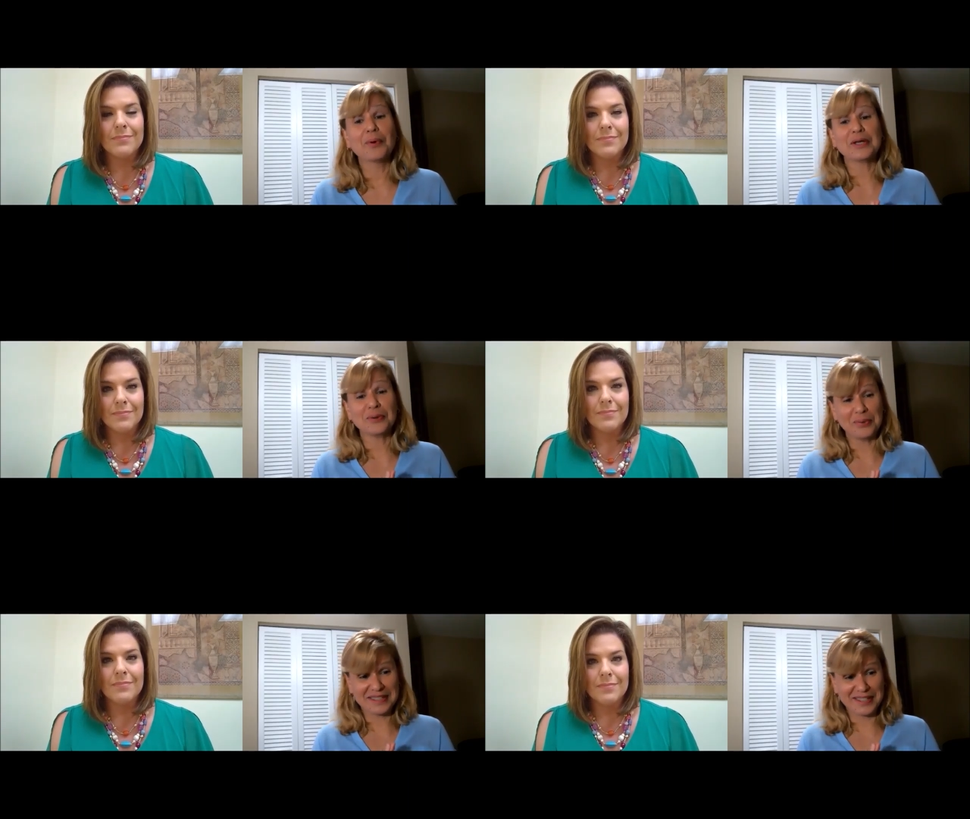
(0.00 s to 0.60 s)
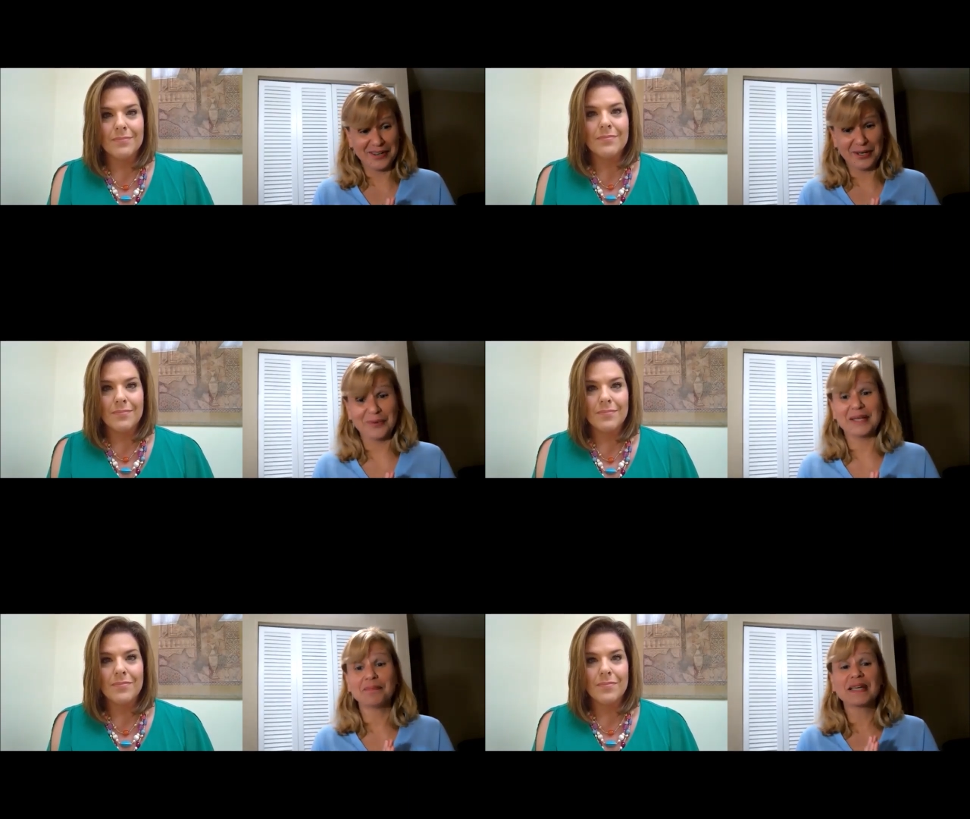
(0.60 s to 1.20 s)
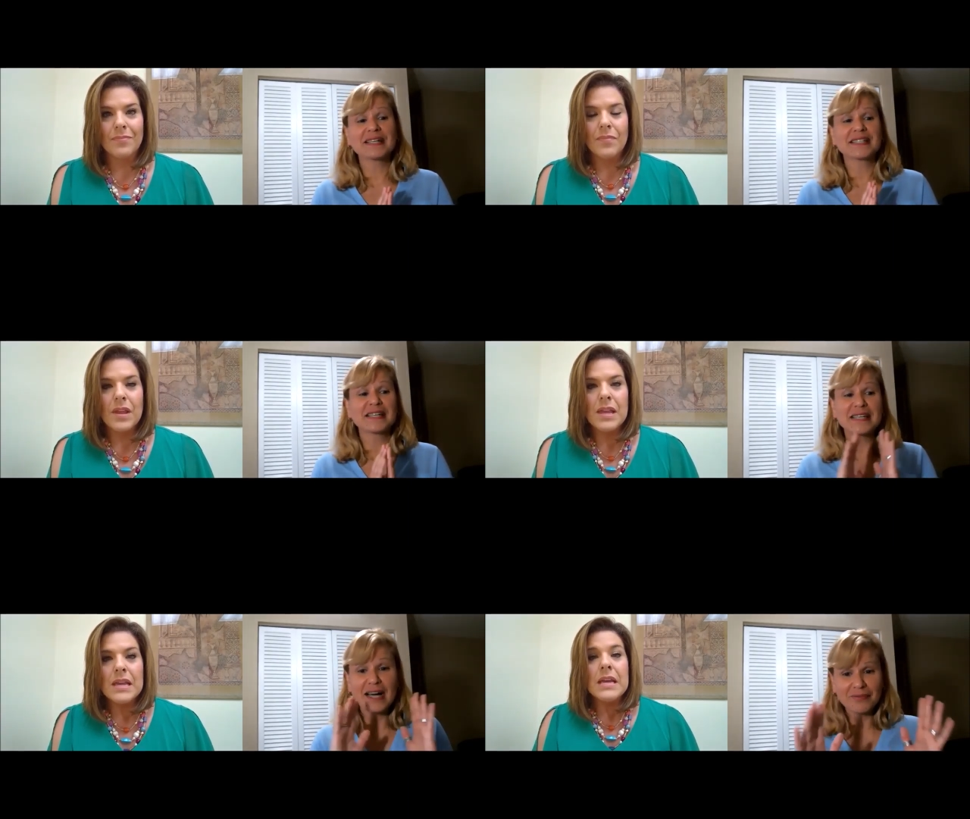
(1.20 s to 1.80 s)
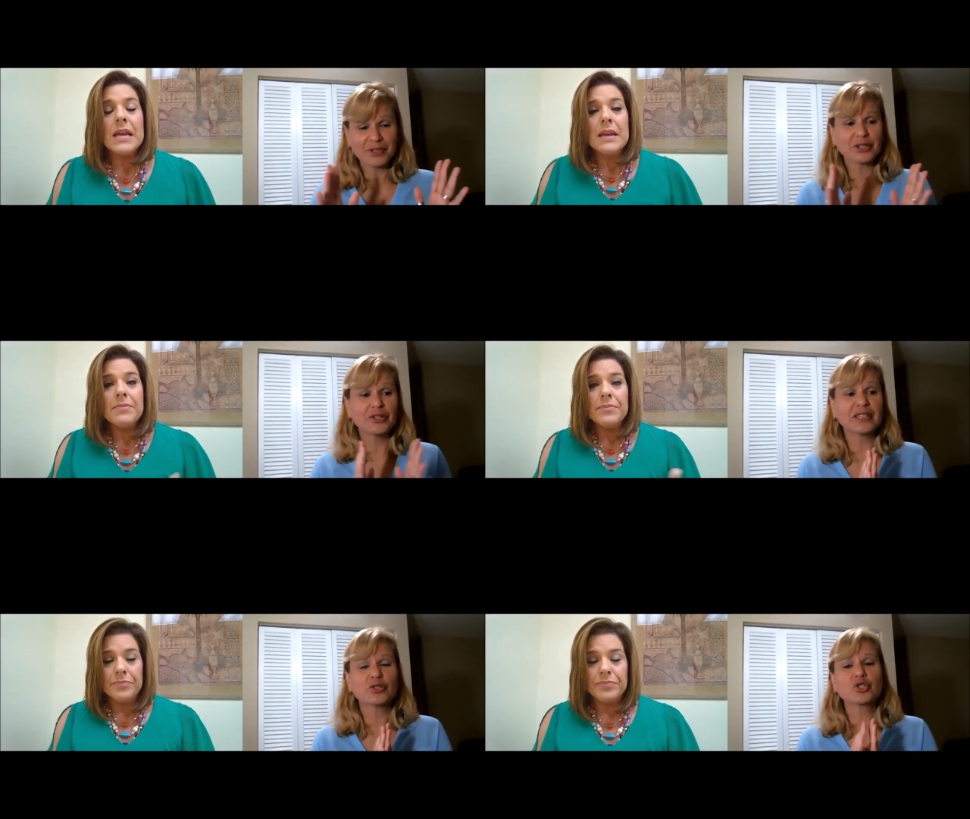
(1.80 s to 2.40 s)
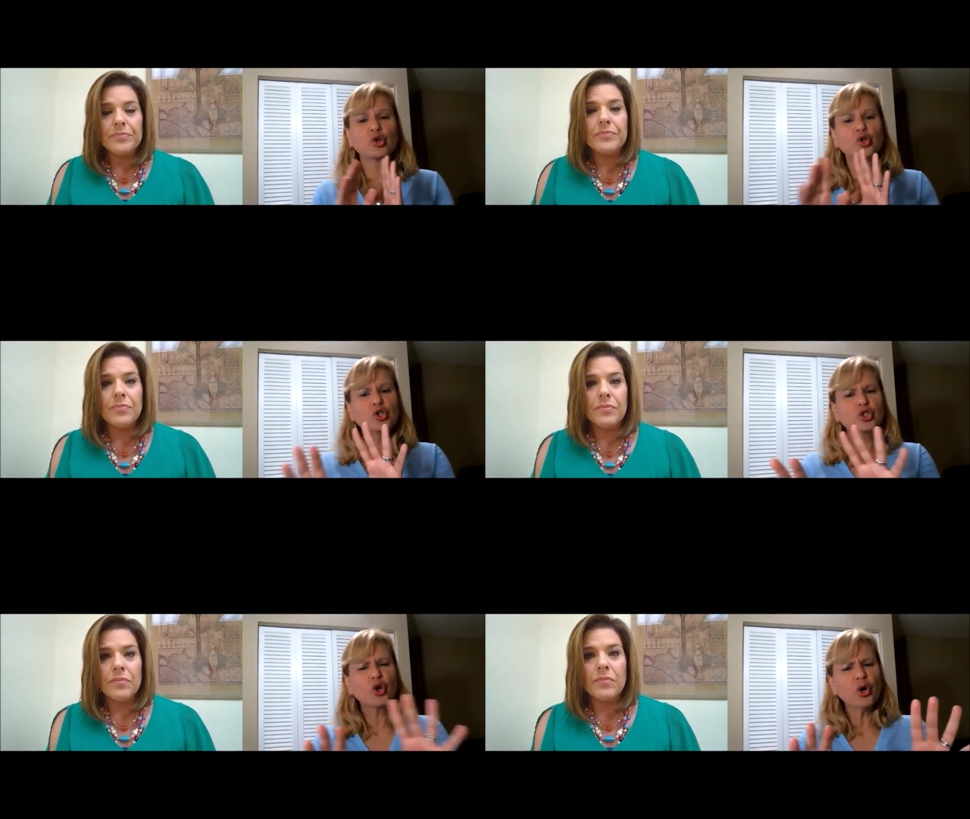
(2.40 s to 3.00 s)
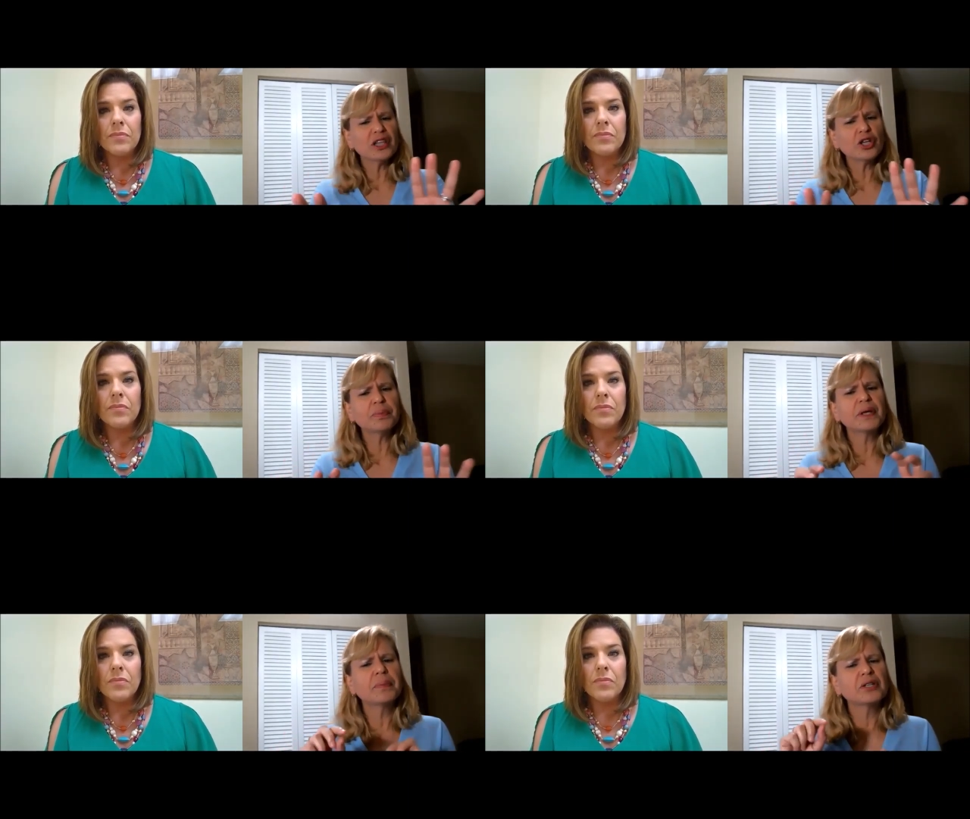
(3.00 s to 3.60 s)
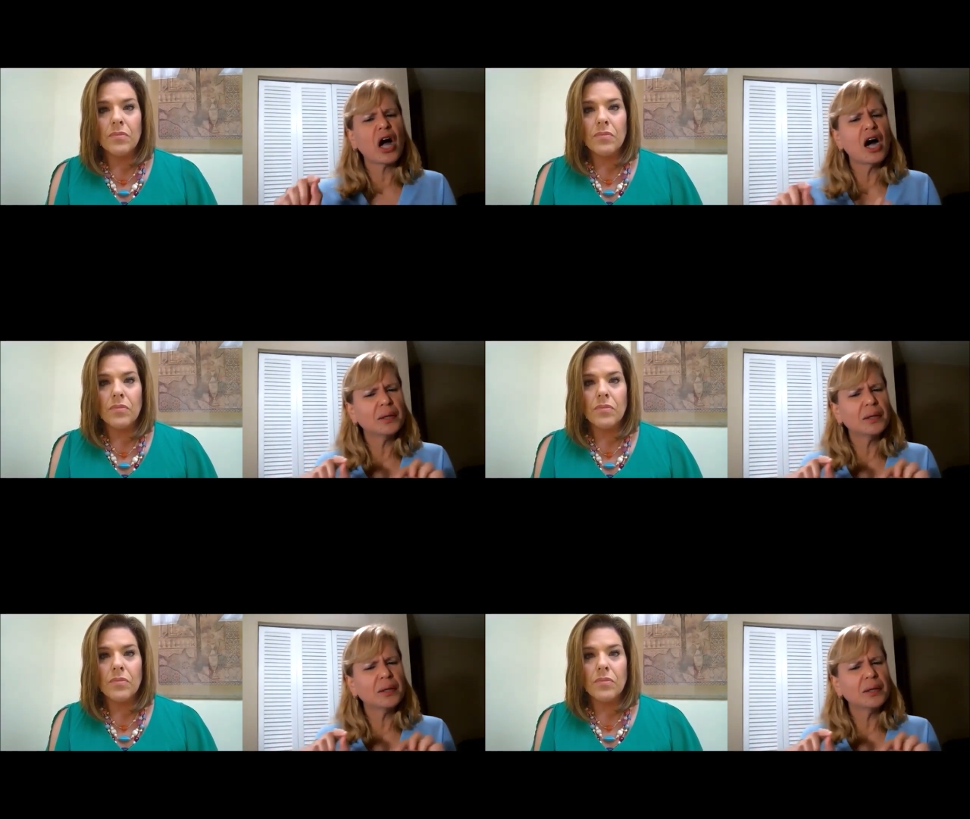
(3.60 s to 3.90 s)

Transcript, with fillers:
Speaker 1: when you're retiring because enough is going to deal so go a little bit about the